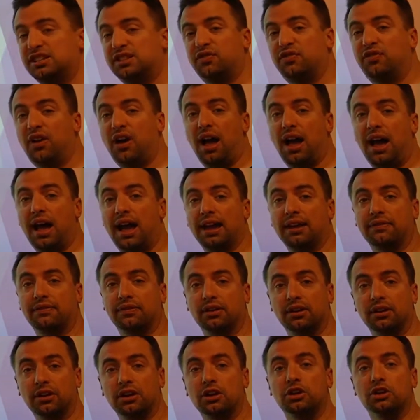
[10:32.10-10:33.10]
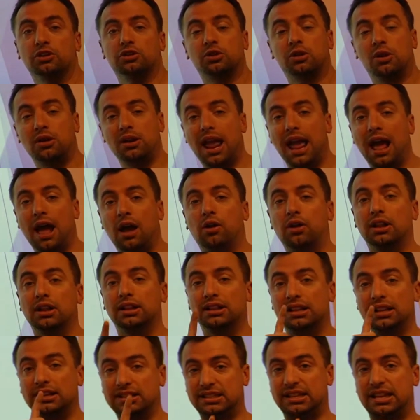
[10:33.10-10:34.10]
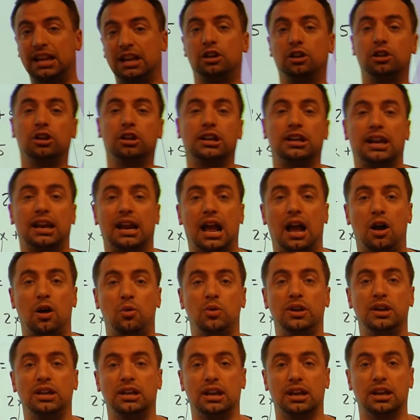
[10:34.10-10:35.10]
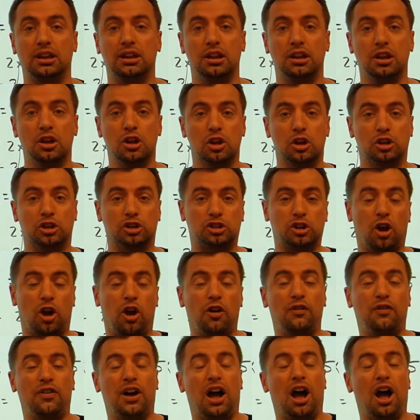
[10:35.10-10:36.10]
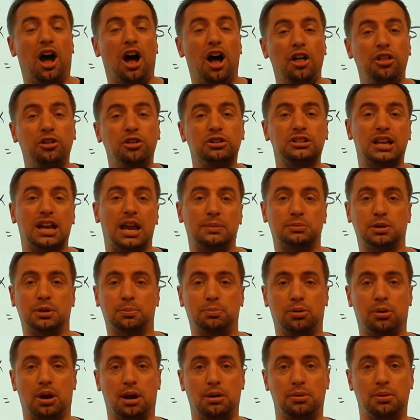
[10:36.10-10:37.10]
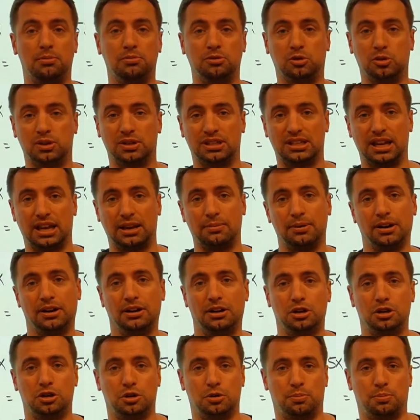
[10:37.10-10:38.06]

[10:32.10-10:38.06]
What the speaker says: 5. So now, let's take a look at how we can solve other types of problems with segment addition